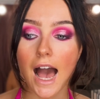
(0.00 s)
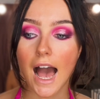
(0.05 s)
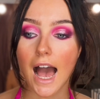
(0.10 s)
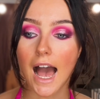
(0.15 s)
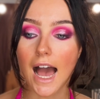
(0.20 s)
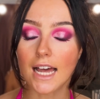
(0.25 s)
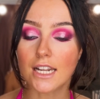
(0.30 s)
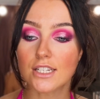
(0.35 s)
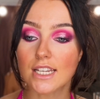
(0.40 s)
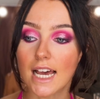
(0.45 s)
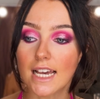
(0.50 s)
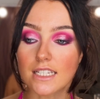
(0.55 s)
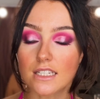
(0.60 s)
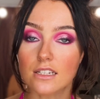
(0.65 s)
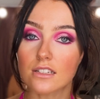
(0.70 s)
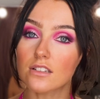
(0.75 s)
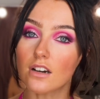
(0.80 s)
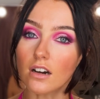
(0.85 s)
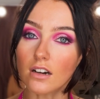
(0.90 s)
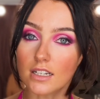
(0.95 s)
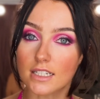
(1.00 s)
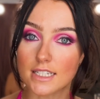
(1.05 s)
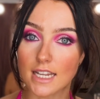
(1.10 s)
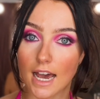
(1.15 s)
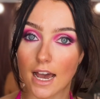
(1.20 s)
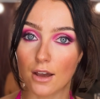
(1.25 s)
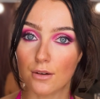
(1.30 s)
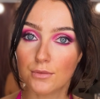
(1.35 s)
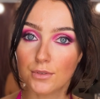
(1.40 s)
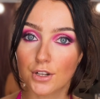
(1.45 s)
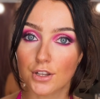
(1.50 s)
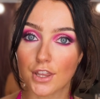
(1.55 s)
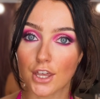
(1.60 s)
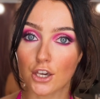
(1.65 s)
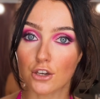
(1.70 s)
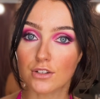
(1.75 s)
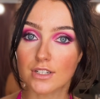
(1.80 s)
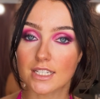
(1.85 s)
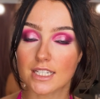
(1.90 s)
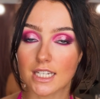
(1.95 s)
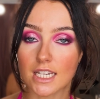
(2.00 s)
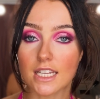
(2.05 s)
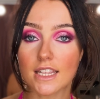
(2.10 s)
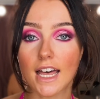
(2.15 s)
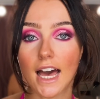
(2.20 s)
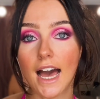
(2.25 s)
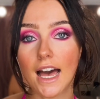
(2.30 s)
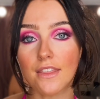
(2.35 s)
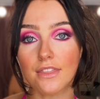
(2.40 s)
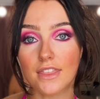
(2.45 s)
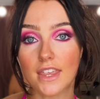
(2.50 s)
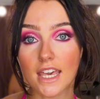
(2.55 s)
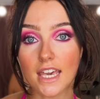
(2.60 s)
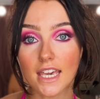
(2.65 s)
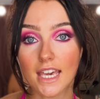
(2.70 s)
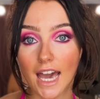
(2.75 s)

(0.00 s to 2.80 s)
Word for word: and as they dug down, they could see that the